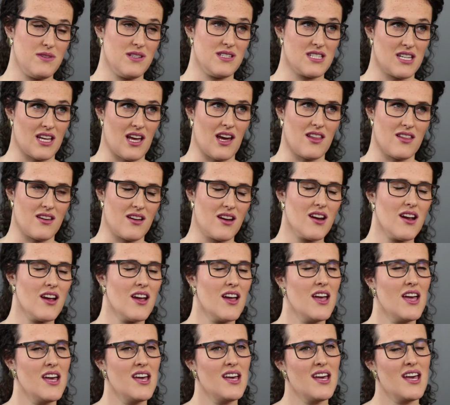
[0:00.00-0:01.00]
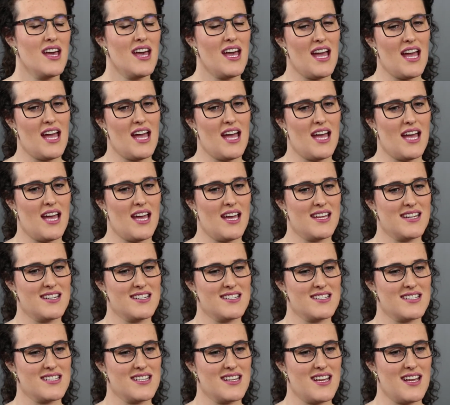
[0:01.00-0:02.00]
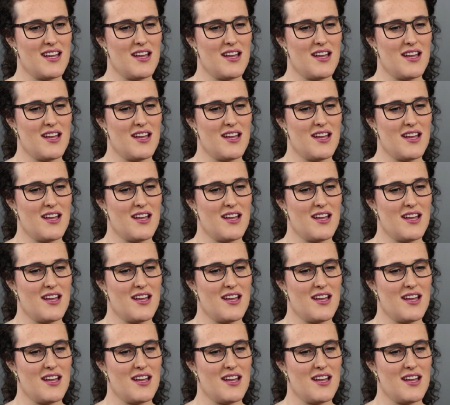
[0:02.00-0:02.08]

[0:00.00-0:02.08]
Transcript: be together. And